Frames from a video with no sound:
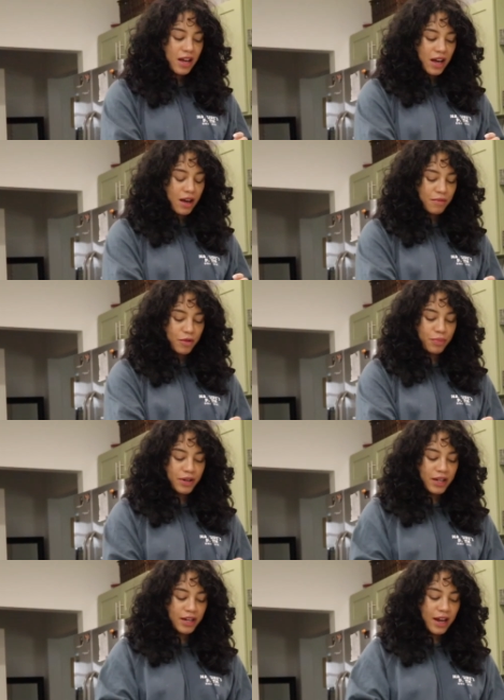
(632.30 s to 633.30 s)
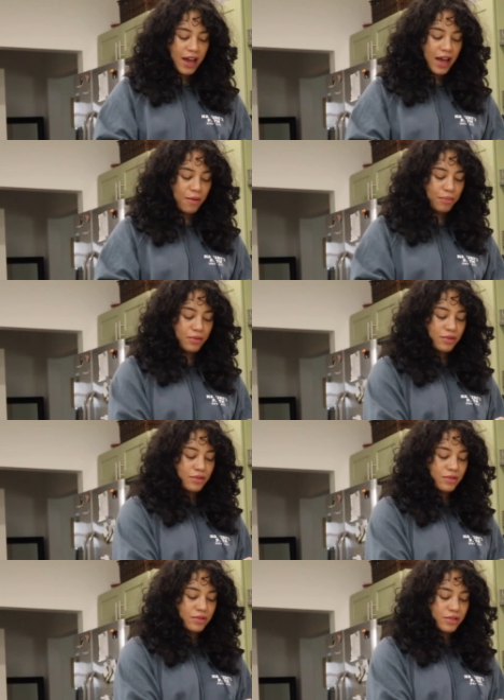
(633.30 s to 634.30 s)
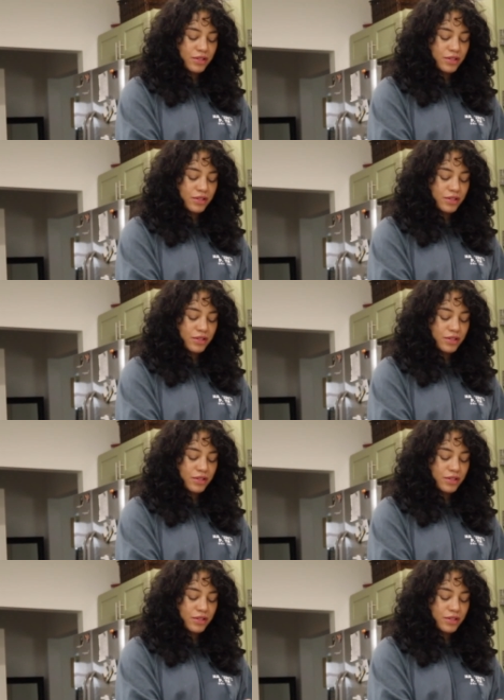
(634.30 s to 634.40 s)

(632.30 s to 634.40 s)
I'm gonna put in apple.